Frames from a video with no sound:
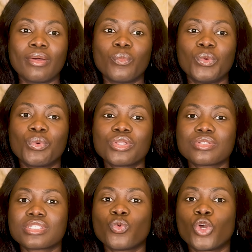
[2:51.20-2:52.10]
we want to
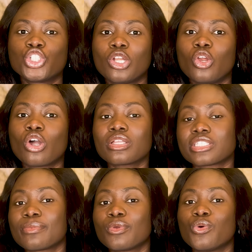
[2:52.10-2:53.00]
see what your
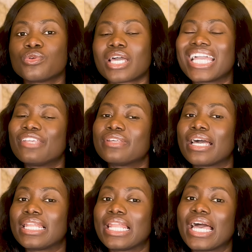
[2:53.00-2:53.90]
long-term goals are, if it
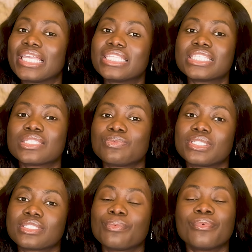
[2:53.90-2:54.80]
aligns with
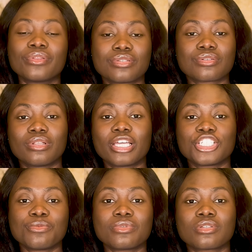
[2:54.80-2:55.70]
what the
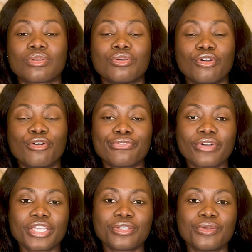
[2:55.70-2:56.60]
scholarship is going to
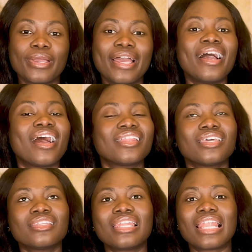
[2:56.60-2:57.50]
offer you. And
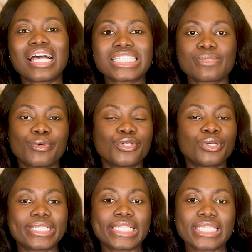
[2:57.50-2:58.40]
then the last but not
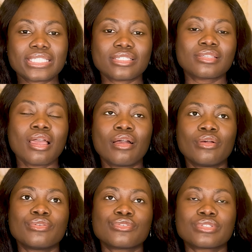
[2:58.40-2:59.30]
the least is
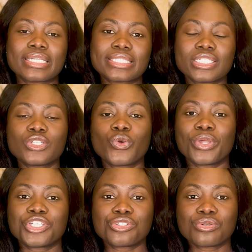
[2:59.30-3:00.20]
certain
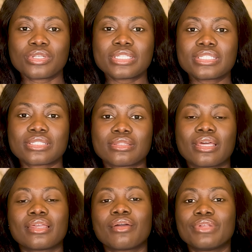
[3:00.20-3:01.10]
questions
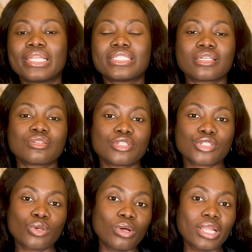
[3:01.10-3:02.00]
that are related to the
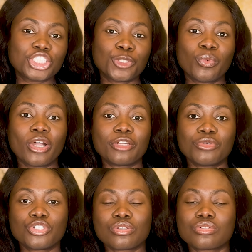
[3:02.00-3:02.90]
scholarship or
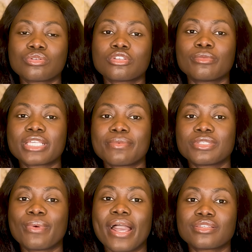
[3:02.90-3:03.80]
admission. So sometimes they
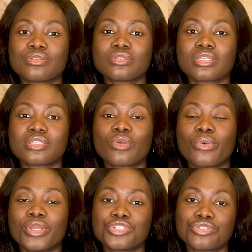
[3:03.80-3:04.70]
will ask you certain
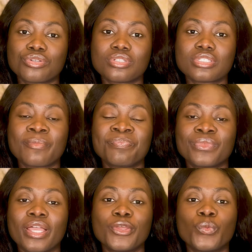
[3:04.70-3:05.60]
questions that they